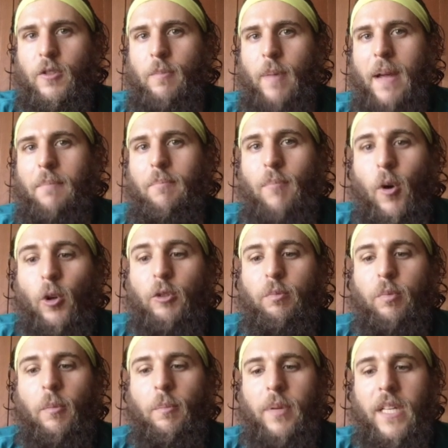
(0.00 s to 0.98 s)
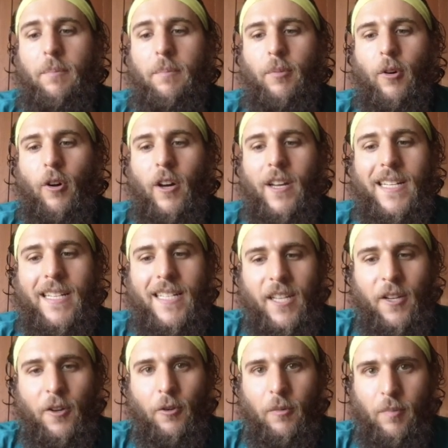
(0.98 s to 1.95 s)
by multiple people on a
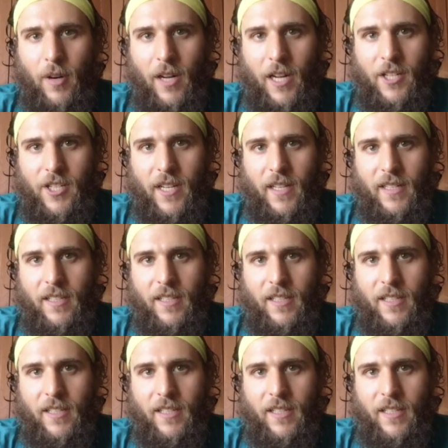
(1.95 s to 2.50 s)
single project.